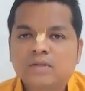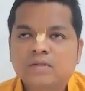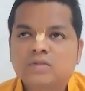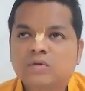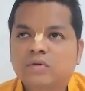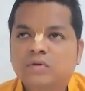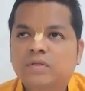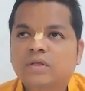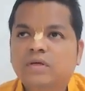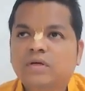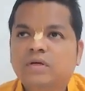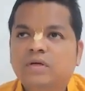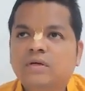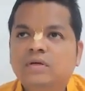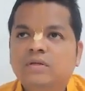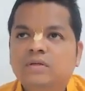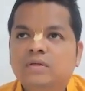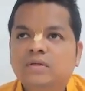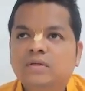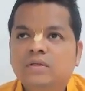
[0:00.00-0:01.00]
So
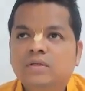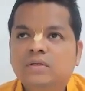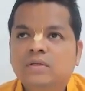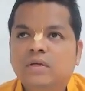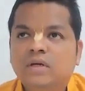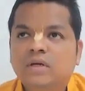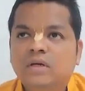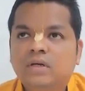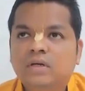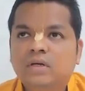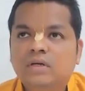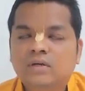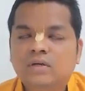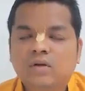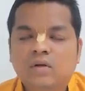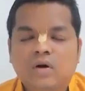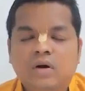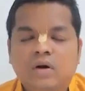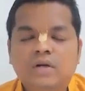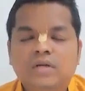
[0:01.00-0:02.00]
here,
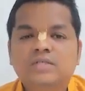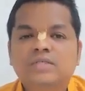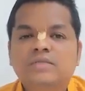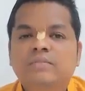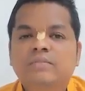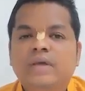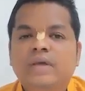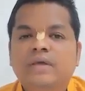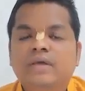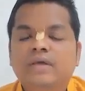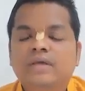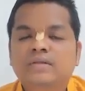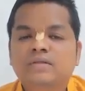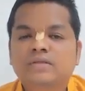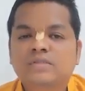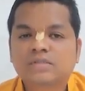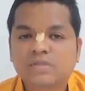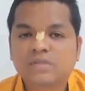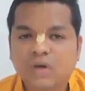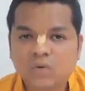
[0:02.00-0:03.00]
Lord is
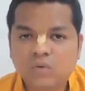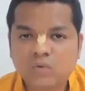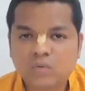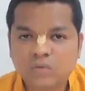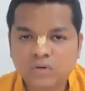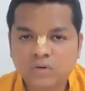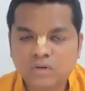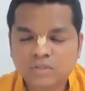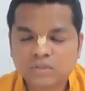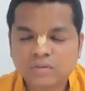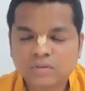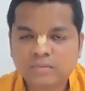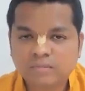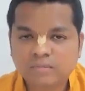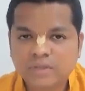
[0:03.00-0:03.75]
making sound